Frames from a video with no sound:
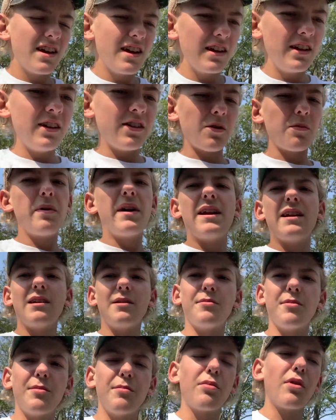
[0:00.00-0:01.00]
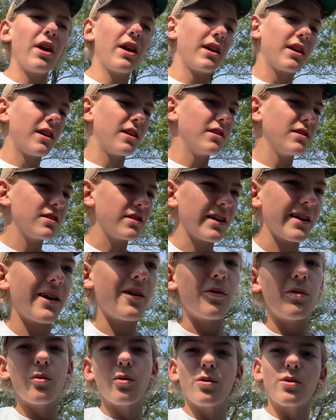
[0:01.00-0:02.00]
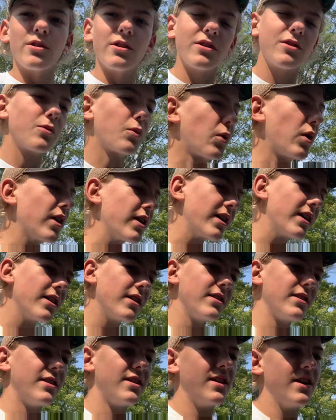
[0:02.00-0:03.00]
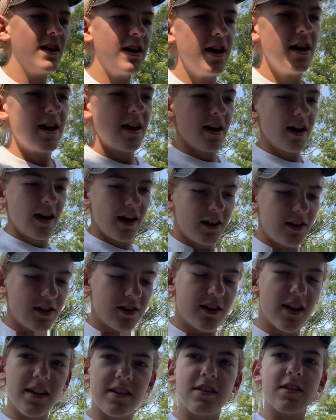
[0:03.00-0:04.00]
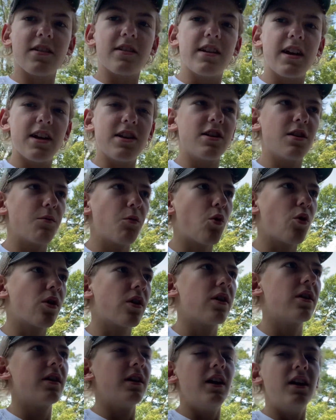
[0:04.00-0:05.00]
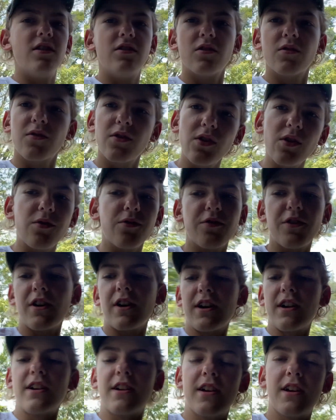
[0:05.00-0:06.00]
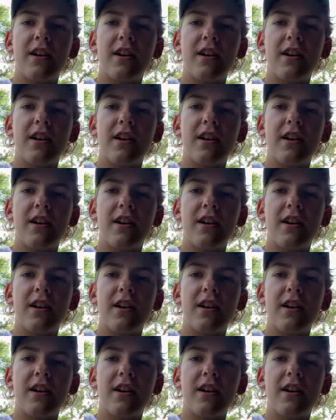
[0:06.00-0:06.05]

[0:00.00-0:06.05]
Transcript: you know, painting them a bright color like orange, white. It just gets their attention more. Easier for you to find.